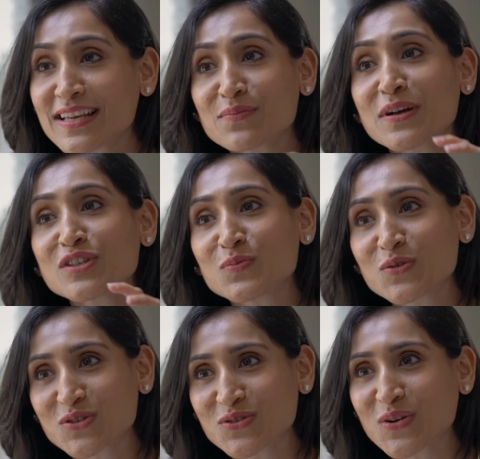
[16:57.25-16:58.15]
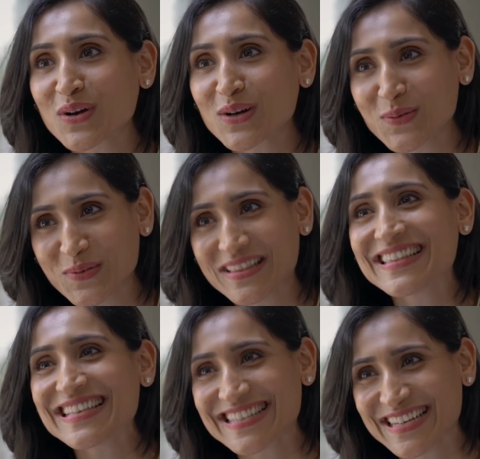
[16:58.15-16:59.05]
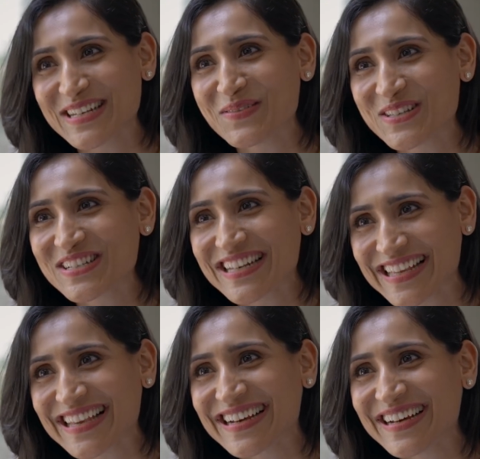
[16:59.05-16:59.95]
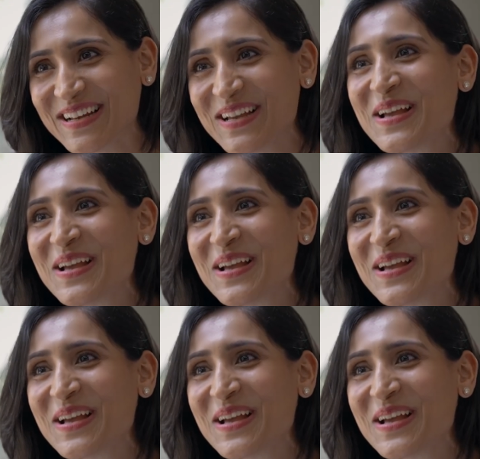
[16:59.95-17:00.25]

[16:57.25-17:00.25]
is much more stronger with this individual here,